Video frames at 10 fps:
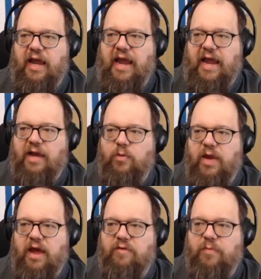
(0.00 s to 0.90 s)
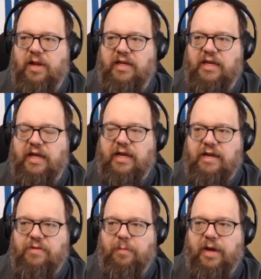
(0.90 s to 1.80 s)
and we have Paulinho
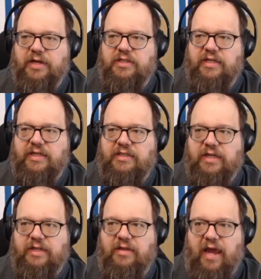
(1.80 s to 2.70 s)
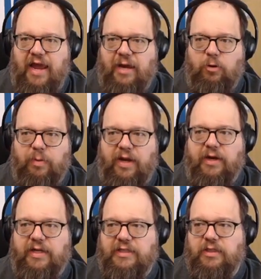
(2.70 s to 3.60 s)
in the box. And he's like the anchor man,
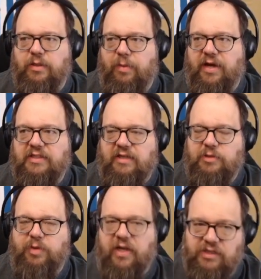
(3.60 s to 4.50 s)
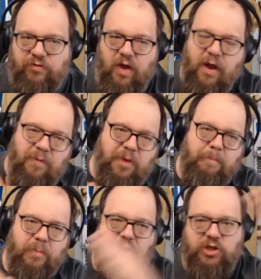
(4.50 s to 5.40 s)
and he's in the box. That's because of the
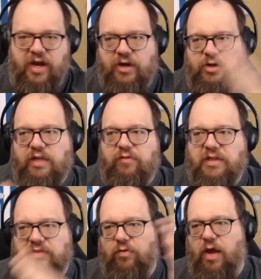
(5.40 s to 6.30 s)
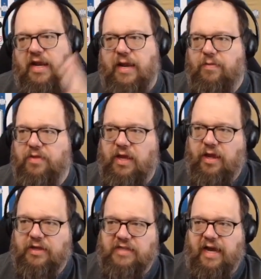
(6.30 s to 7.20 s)
much higher defensive line and the
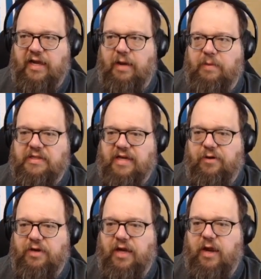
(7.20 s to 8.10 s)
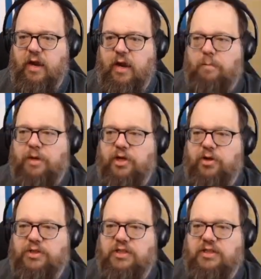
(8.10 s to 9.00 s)
attacking mentality. But
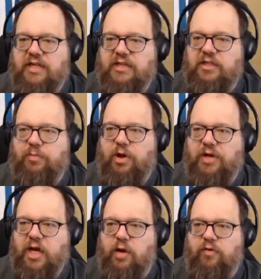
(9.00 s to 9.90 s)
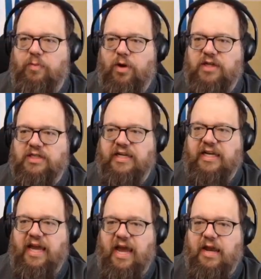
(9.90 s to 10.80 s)
Gozens has the ball here. If we pause it
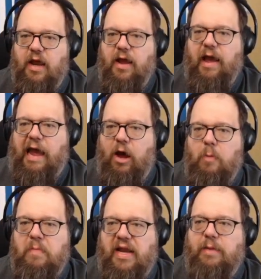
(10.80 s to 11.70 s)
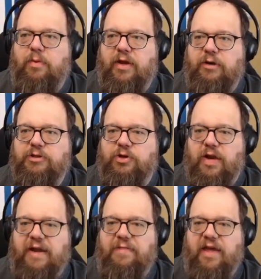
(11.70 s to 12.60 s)
again, how many players are
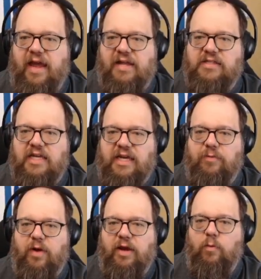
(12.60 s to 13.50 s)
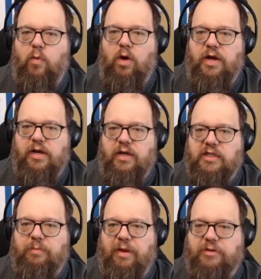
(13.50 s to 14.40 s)
in the 18, right? 1 is
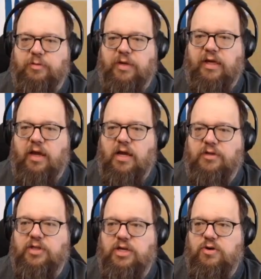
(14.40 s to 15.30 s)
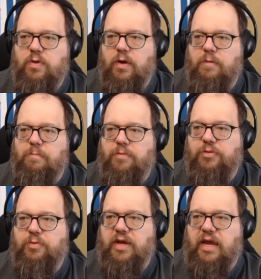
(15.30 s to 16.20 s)
about to be 2,
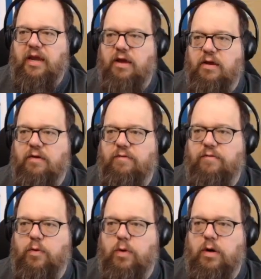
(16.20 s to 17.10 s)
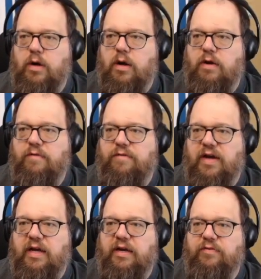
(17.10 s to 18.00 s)
3, 4,
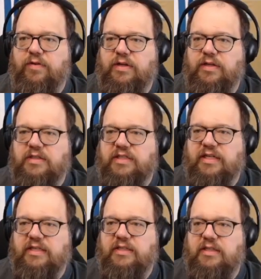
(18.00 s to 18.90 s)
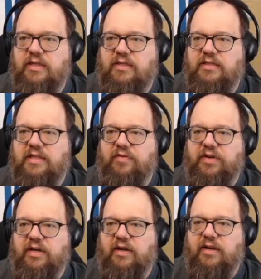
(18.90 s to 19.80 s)
5, 6,
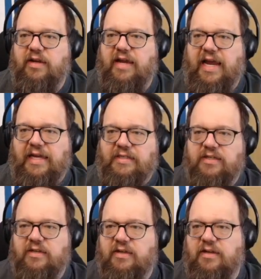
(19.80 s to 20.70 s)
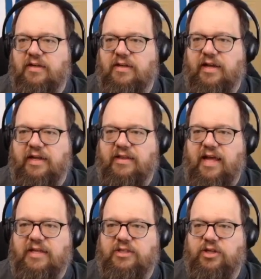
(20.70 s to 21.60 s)
7, 8. Like,
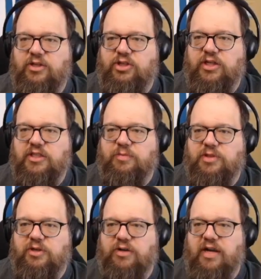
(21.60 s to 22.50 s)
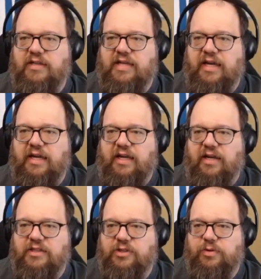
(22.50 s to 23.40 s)
that's just absurd. Not Tanguy
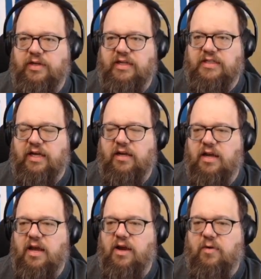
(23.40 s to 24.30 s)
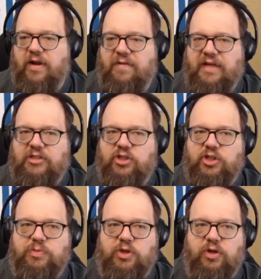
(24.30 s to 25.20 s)
Nianzou, Izak, right? That's just
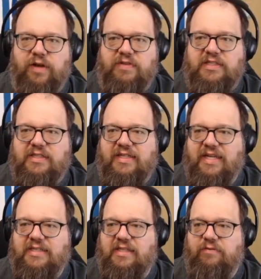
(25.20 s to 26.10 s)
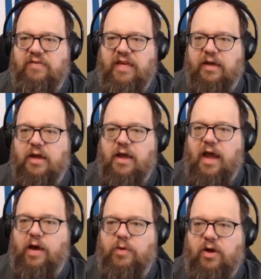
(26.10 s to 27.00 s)
absurd. And this is against Sevilla,
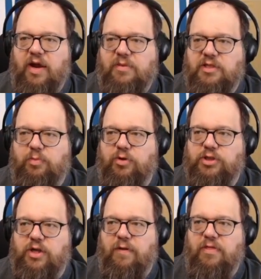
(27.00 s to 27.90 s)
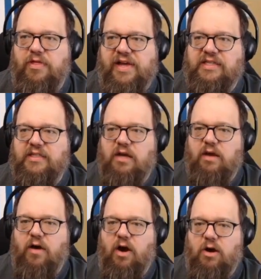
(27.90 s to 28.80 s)
and we are able to push this
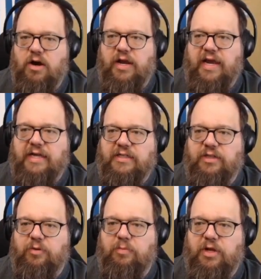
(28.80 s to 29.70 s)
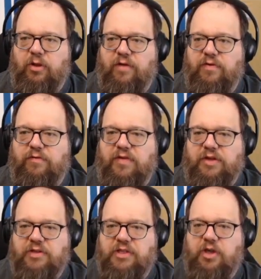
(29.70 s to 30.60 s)
hard into the middle of the
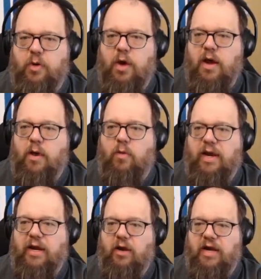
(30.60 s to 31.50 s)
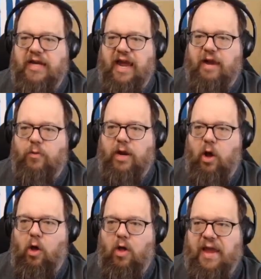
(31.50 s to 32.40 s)
field. So right here again, right,
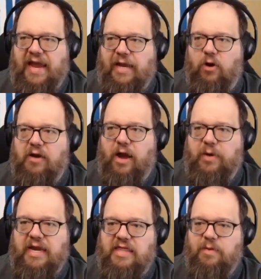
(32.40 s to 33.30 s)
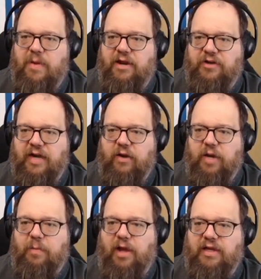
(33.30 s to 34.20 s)
all 8 are now in the penalty area.
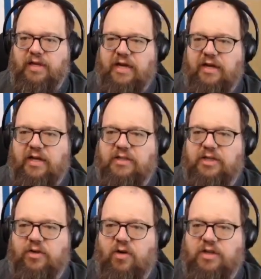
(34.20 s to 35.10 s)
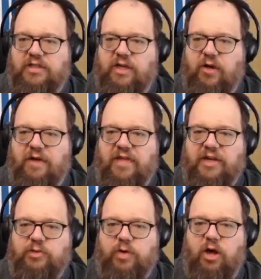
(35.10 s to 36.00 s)
Paulinho cuts it across here, and then
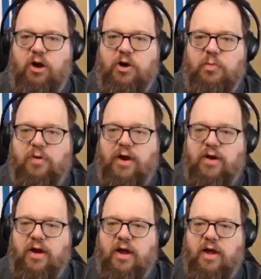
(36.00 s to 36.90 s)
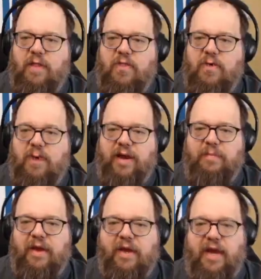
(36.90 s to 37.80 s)
it's Ricardo Pereira, the right
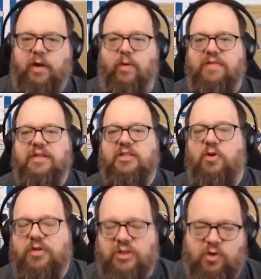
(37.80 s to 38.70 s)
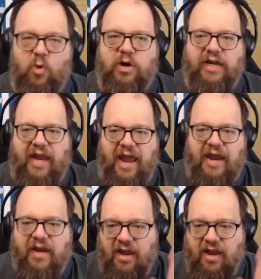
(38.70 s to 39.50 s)
back. And when this goal is scored, again,